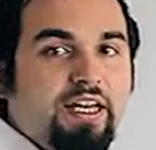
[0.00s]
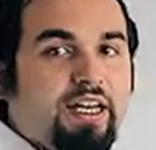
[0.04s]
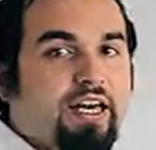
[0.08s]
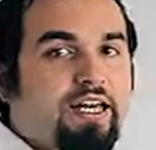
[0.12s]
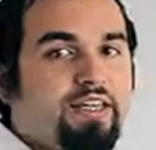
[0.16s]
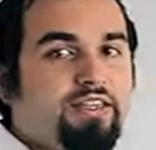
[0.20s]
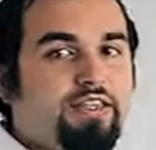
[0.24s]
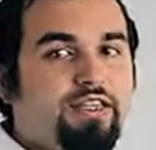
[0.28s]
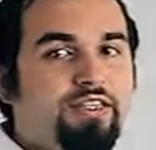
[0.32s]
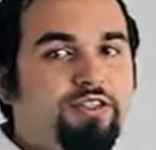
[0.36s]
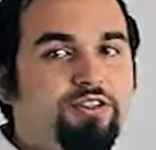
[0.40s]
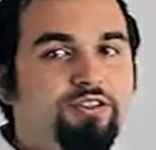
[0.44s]

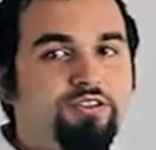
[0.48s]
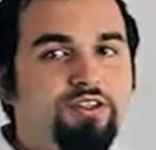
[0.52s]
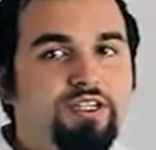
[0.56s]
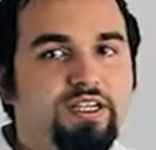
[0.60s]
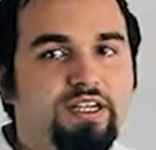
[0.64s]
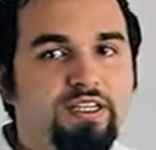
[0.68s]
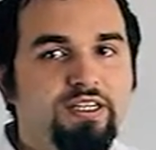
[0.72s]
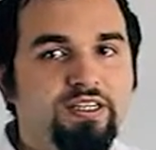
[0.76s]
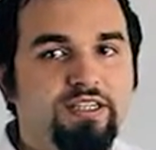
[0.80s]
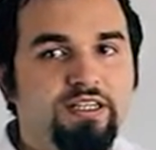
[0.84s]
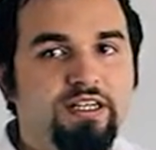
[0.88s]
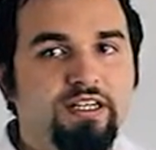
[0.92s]
And then you
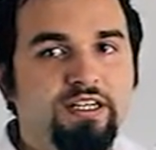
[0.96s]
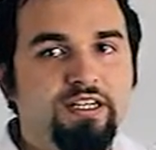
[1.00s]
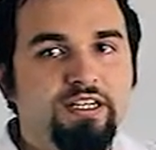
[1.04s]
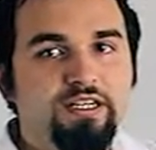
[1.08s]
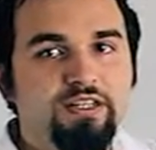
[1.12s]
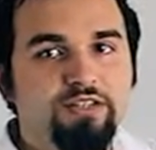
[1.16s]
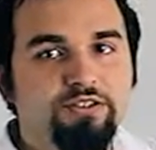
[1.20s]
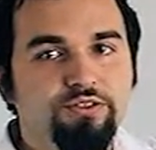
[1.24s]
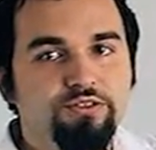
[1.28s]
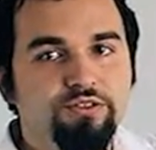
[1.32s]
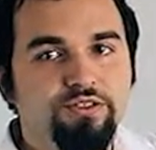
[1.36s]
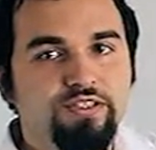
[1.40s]
can
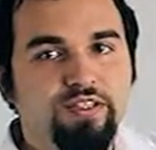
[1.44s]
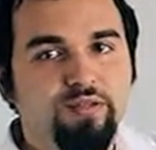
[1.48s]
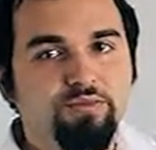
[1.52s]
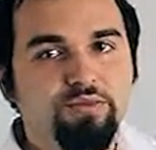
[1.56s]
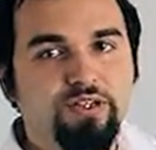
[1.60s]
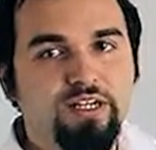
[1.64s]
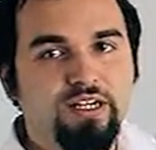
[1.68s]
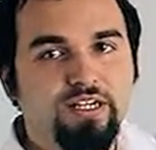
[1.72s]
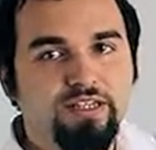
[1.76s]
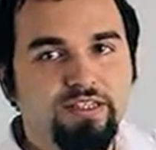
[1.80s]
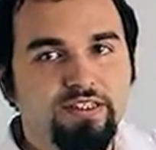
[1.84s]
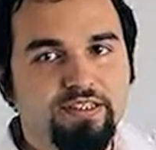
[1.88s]
do
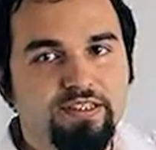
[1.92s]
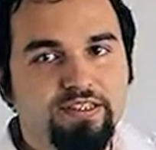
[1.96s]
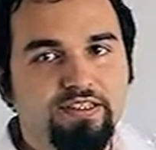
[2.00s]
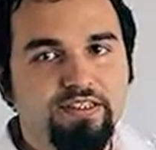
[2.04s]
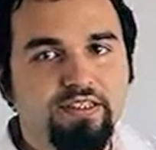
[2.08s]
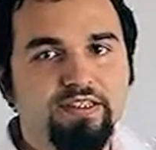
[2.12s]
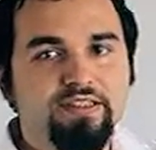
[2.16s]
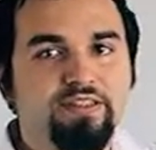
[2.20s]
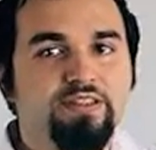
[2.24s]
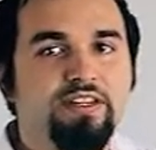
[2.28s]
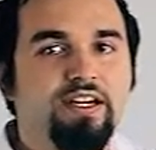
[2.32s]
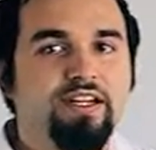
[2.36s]
some content
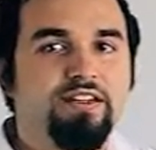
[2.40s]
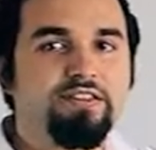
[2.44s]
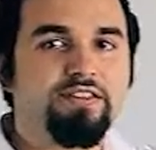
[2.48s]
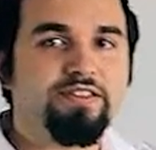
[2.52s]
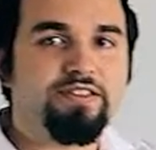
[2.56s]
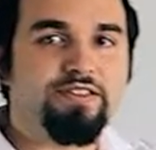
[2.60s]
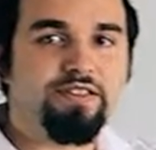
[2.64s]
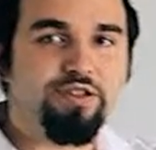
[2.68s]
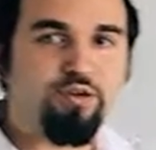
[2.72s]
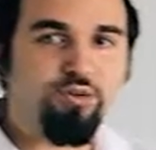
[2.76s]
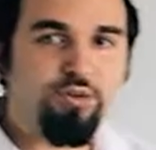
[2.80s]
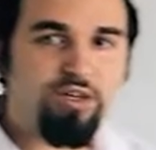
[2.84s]
that's not
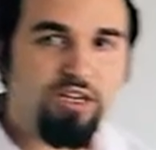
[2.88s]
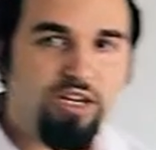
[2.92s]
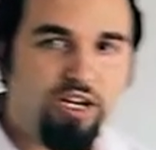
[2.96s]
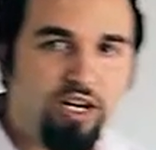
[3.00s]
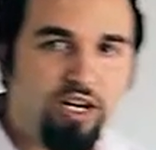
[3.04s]
so well